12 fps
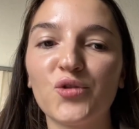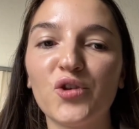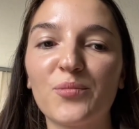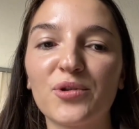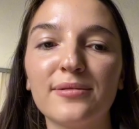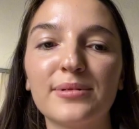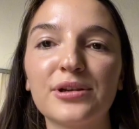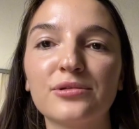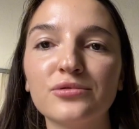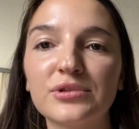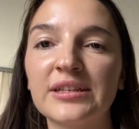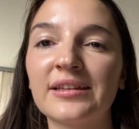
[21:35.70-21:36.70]
probably
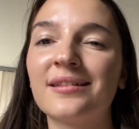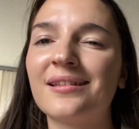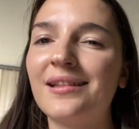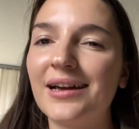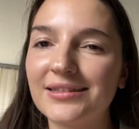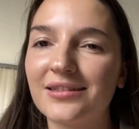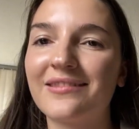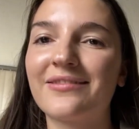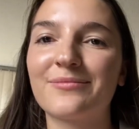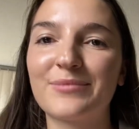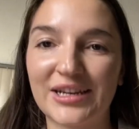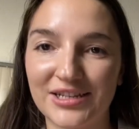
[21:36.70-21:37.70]
good in analyzing
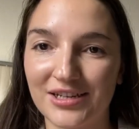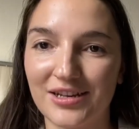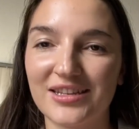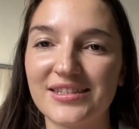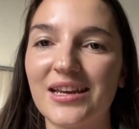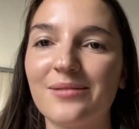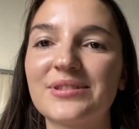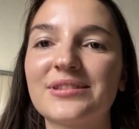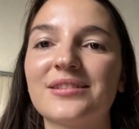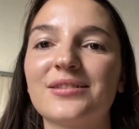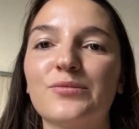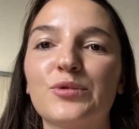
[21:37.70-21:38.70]
information. It's
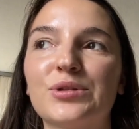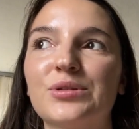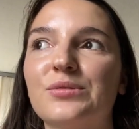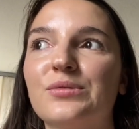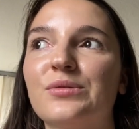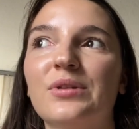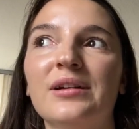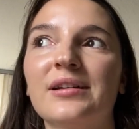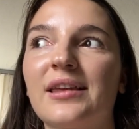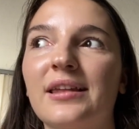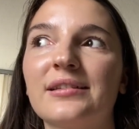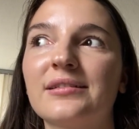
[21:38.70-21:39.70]
something what you
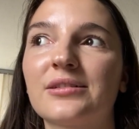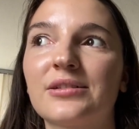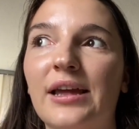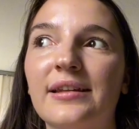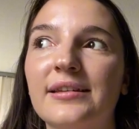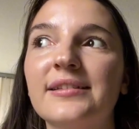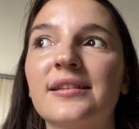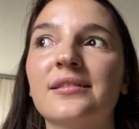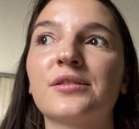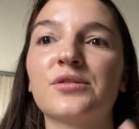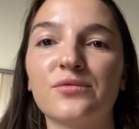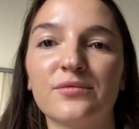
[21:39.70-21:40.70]
can
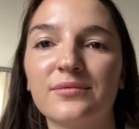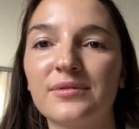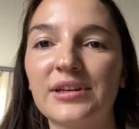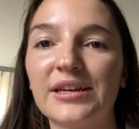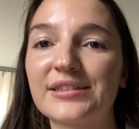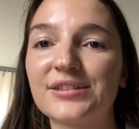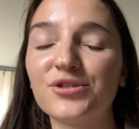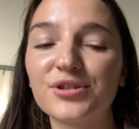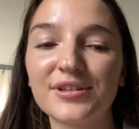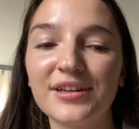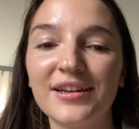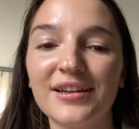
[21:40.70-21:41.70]
easily do. It's
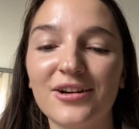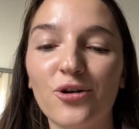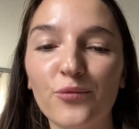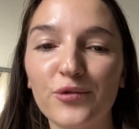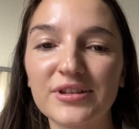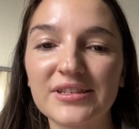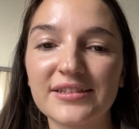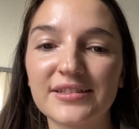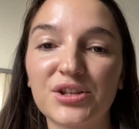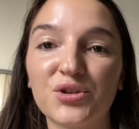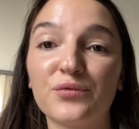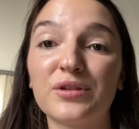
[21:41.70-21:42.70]
not obviously
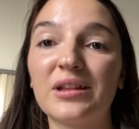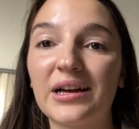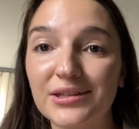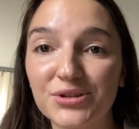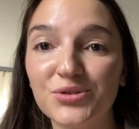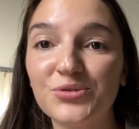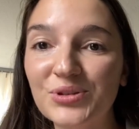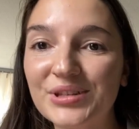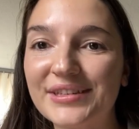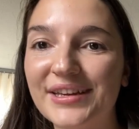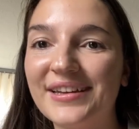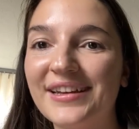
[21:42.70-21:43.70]
that you will like to do
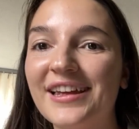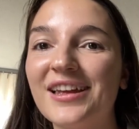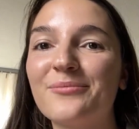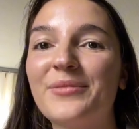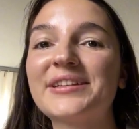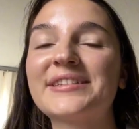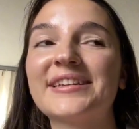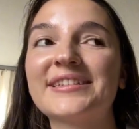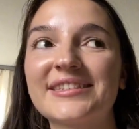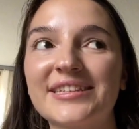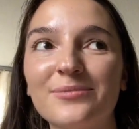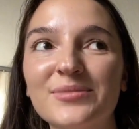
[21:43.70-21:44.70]
it, but
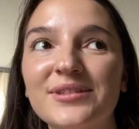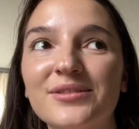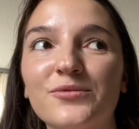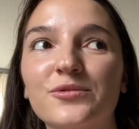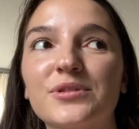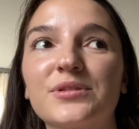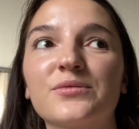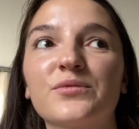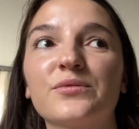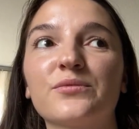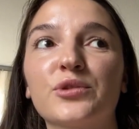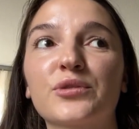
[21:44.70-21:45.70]
it's something
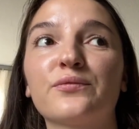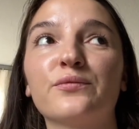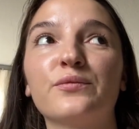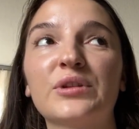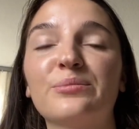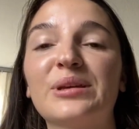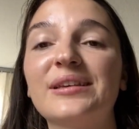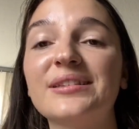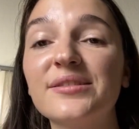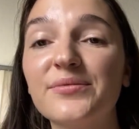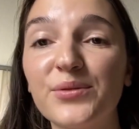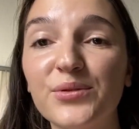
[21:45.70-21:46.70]
what will be
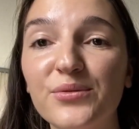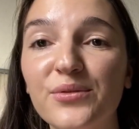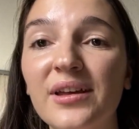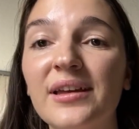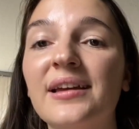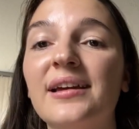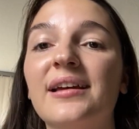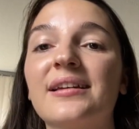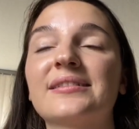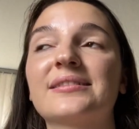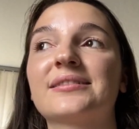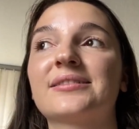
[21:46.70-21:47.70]
easy for you, and